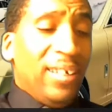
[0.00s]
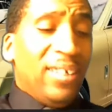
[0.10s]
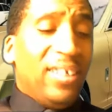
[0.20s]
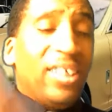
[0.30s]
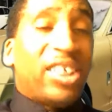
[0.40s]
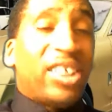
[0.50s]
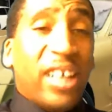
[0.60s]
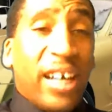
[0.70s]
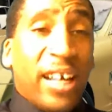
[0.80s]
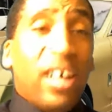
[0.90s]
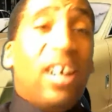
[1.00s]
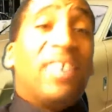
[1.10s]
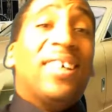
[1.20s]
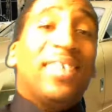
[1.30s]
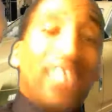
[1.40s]
The study of
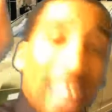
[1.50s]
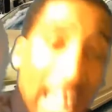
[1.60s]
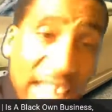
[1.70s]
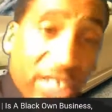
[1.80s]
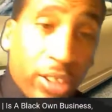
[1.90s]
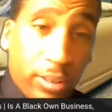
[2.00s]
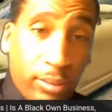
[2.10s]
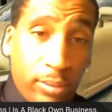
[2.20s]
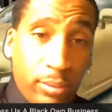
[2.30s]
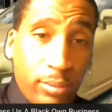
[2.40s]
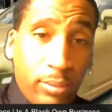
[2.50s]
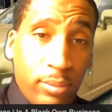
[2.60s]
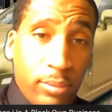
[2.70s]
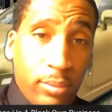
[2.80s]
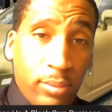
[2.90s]
the nature.
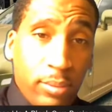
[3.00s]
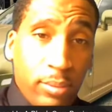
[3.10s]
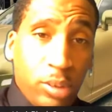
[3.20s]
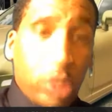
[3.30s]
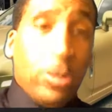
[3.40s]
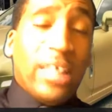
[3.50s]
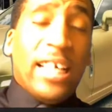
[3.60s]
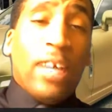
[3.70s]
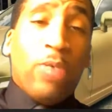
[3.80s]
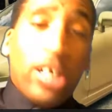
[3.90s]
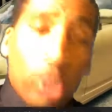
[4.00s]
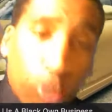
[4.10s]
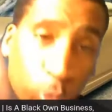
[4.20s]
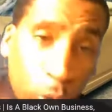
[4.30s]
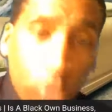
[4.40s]
So we're dealing with the
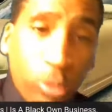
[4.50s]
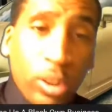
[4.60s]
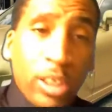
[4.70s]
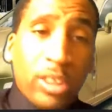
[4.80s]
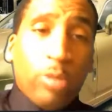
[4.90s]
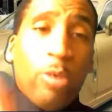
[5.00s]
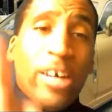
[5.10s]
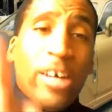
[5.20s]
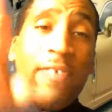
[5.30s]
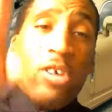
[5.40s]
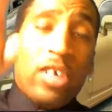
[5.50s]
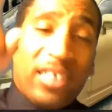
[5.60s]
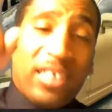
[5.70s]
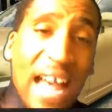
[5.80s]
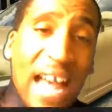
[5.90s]
root. So when we're giving you the
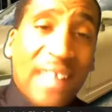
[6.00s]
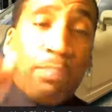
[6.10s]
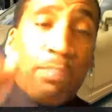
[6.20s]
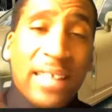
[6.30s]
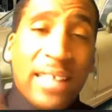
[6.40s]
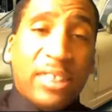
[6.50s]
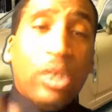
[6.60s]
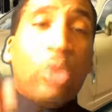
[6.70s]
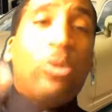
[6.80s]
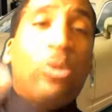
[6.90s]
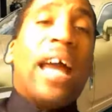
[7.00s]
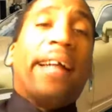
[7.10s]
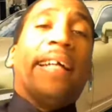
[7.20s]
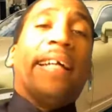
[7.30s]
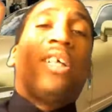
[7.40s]
science of business, we got to
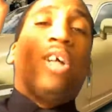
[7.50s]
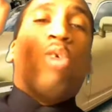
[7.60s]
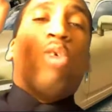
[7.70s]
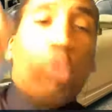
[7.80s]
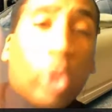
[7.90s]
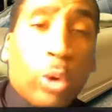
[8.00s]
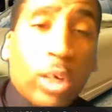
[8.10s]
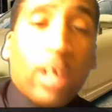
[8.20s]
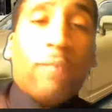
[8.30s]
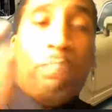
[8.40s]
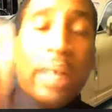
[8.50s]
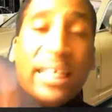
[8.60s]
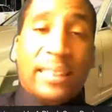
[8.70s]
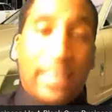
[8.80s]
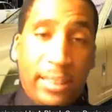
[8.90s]
get to the root of
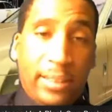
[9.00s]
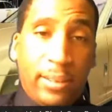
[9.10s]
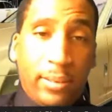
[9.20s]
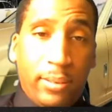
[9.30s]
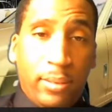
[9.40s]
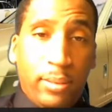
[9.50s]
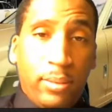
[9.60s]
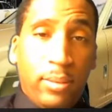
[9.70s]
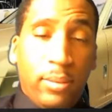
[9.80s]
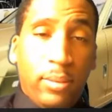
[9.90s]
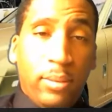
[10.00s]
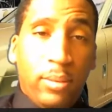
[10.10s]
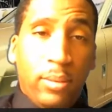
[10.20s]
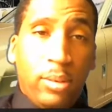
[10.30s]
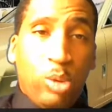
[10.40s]
business,
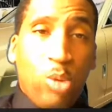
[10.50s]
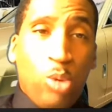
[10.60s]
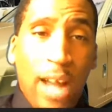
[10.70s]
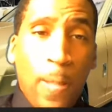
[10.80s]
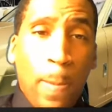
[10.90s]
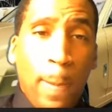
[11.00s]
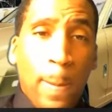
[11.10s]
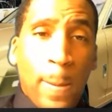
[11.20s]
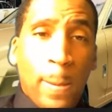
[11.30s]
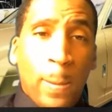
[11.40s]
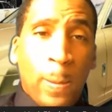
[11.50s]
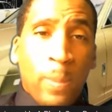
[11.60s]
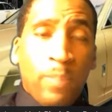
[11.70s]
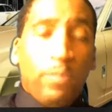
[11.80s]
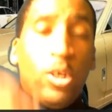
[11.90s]
right?
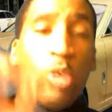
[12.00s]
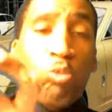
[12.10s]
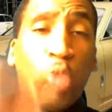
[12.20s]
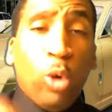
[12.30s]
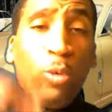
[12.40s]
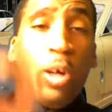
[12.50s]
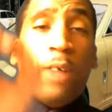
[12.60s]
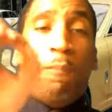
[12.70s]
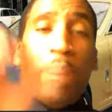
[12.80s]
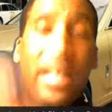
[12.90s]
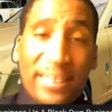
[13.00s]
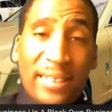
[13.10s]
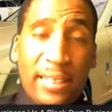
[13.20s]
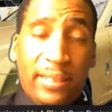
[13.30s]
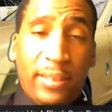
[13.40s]
The root of
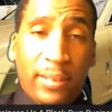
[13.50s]
business.